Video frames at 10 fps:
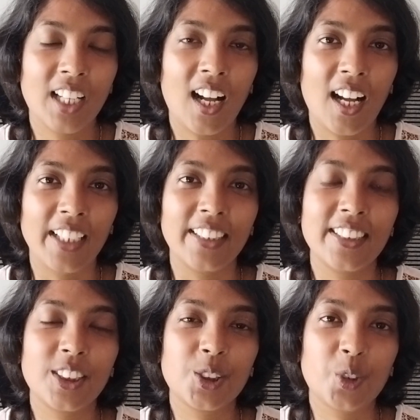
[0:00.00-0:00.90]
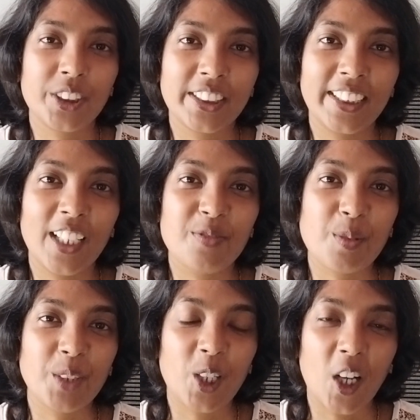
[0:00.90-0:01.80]
Hi, this is Christina
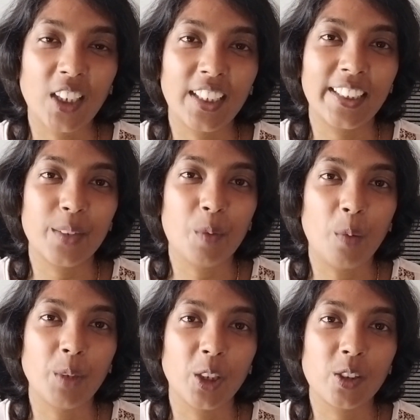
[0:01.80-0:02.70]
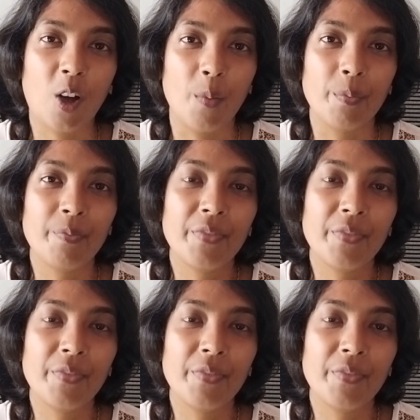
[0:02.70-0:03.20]
from thegodlyindianmom.com.